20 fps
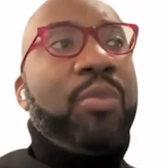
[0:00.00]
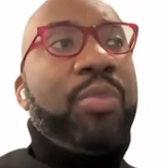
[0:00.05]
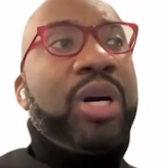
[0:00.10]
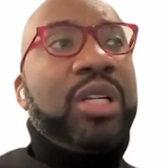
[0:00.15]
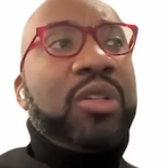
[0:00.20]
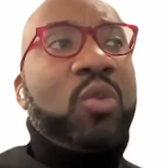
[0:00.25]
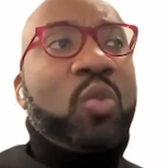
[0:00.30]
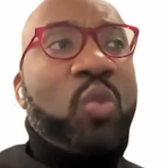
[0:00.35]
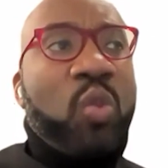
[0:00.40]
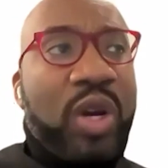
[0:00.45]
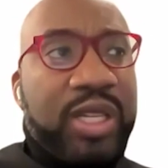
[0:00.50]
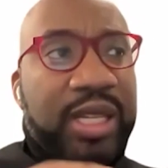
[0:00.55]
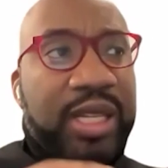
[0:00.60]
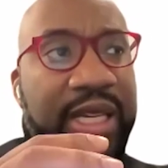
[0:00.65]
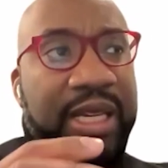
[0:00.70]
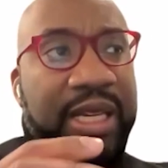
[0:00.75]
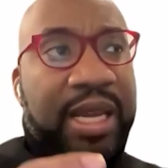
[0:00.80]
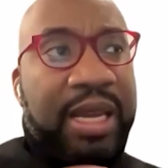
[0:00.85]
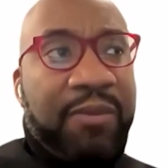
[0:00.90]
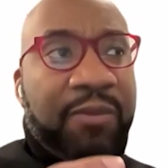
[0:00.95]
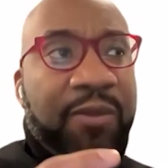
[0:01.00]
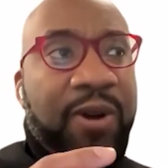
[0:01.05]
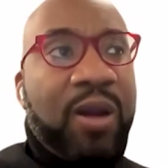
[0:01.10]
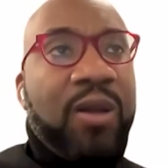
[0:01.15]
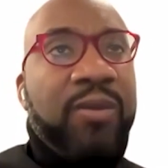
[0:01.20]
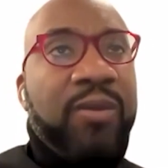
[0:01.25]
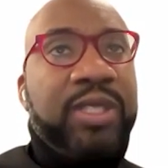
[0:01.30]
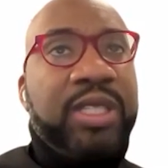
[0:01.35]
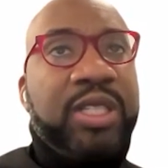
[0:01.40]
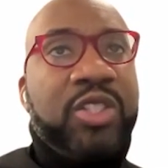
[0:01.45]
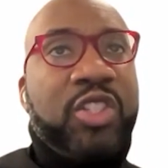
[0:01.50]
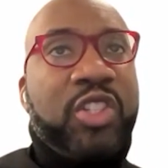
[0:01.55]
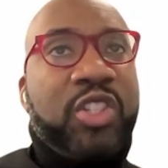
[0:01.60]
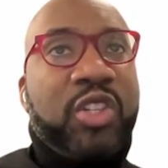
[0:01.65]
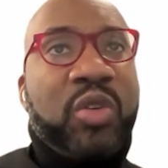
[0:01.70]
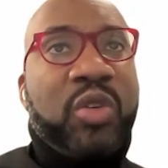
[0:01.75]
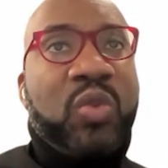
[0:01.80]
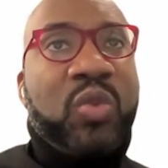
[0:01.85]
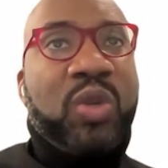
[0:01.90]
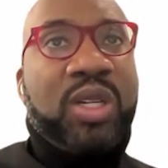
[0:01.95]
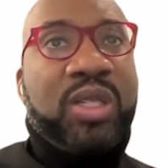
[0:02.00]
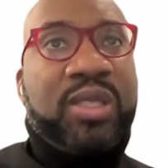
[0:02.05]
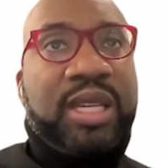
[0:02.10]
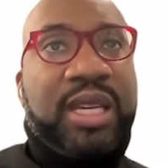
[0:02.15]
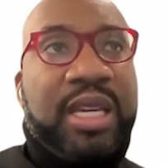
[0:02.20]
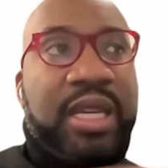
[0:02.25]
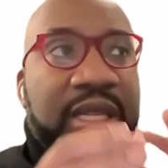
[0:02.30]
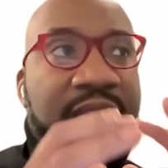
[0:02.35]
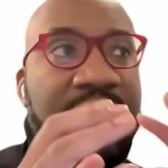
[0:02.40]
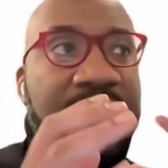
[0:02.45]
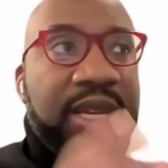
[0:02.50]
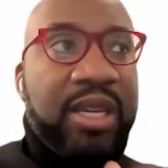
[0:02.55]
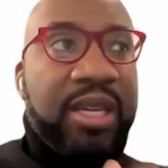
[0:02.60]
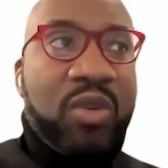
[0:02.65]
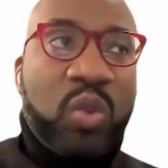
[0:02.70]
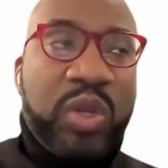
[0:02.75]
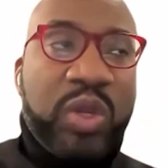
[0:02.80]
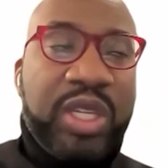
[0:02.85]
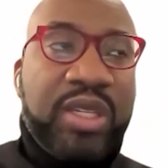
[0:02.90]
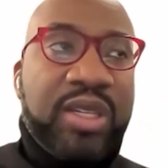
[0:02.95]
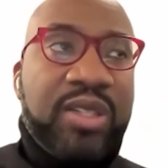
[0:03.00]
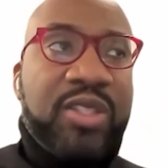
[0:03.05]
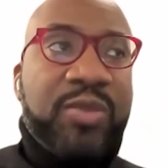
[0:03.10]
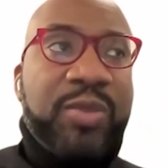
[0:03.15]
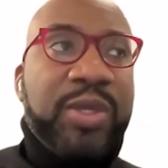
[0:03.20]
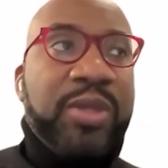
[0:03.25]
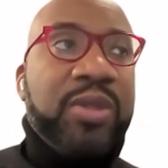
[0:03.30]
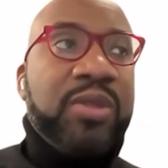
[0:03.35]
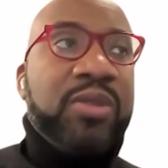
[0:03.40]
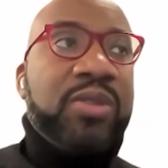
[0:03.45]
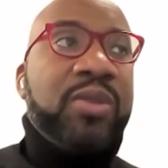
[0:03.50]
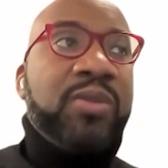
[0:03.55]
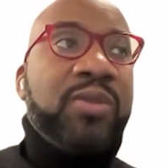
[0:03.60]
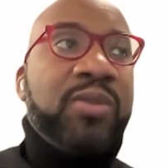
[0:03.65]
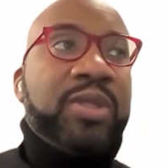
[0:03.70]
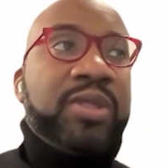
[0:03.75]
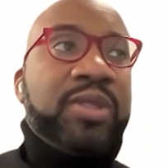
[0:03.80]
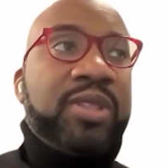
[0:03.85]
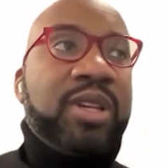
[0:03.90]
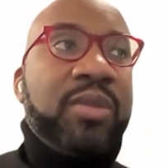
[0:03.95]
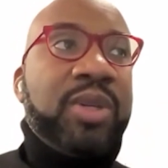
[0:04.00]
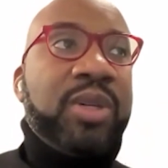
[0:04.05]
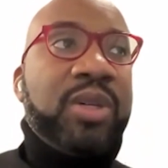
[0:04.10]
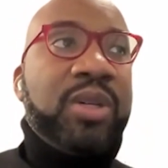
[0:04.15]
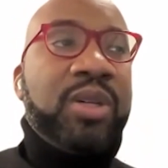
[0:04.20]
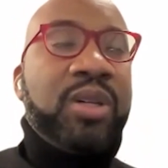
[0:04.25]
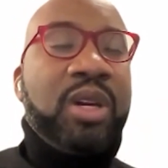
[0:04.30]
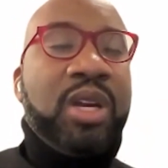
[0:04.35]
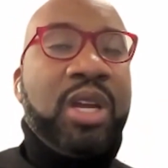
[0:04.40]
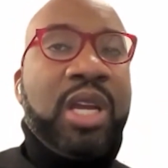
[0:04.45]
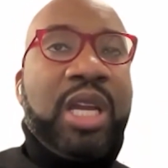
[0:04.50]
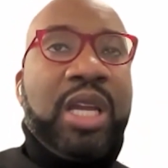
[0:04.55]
But what it had evolved into was a 10-week experience over the summer,